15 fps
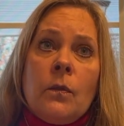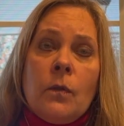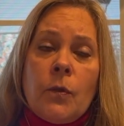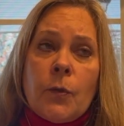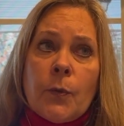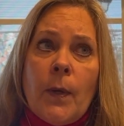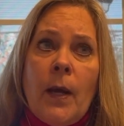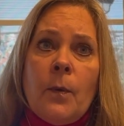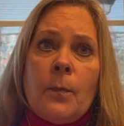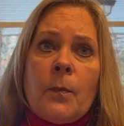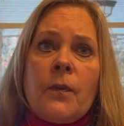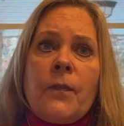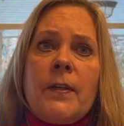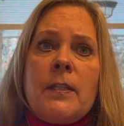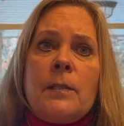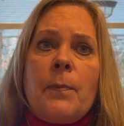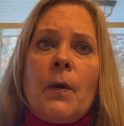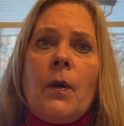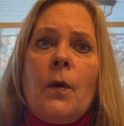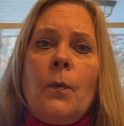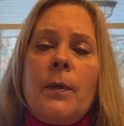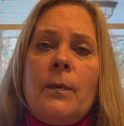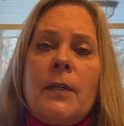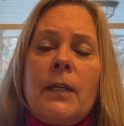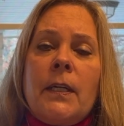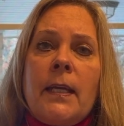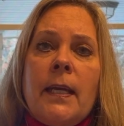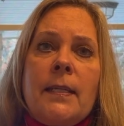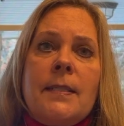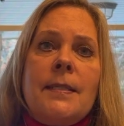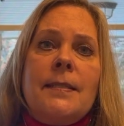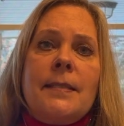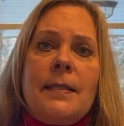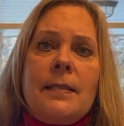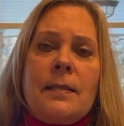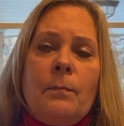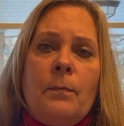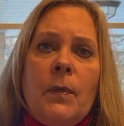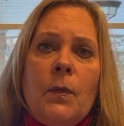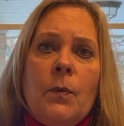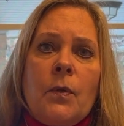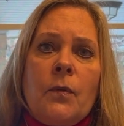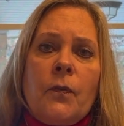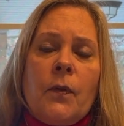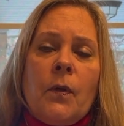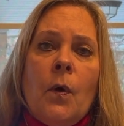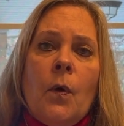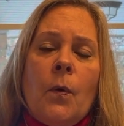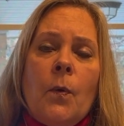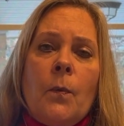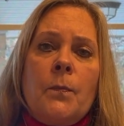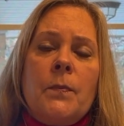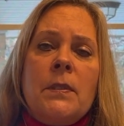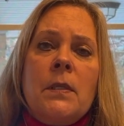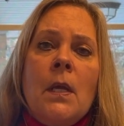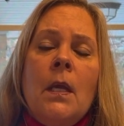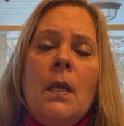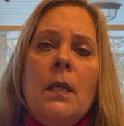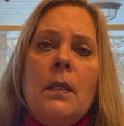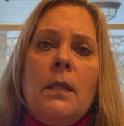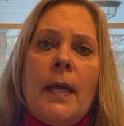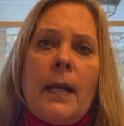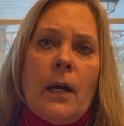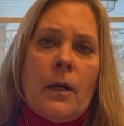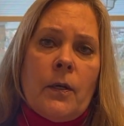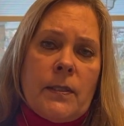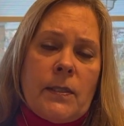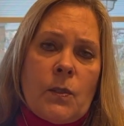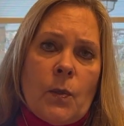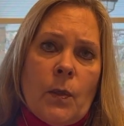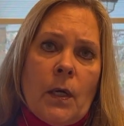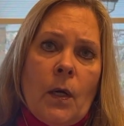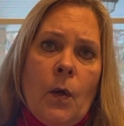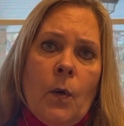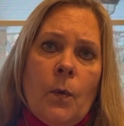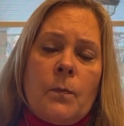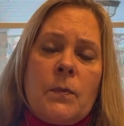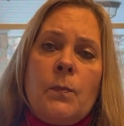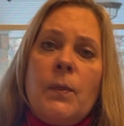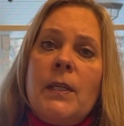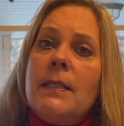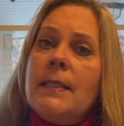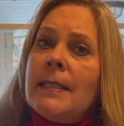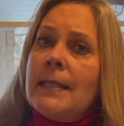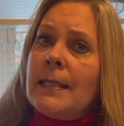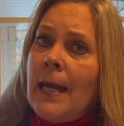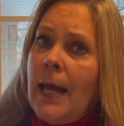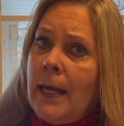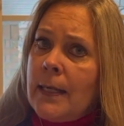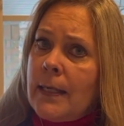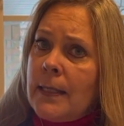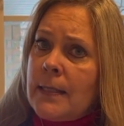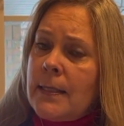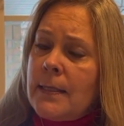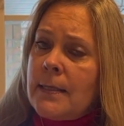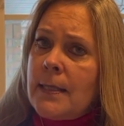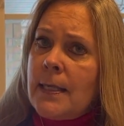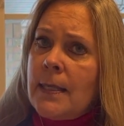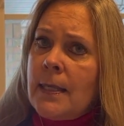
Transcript: throughout Murfreesboro. We were gonna get to see some beautiful homes that are historic homes. We did not get to see